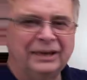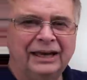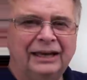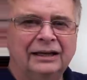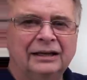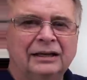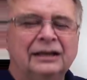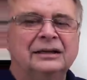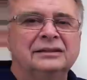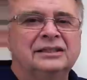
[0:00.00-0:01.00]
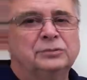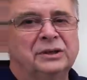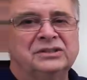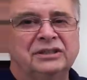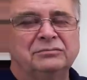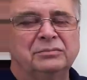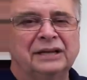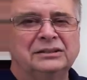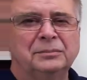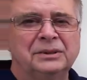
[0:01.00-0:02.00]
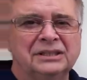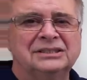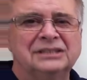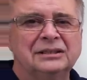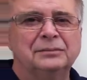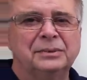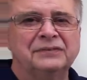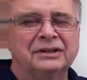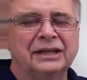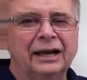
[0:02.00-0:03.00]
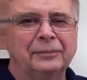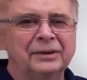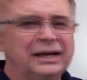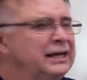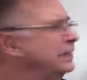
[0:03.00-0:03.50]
there. This one's even better, but there's still a bit of a gap there.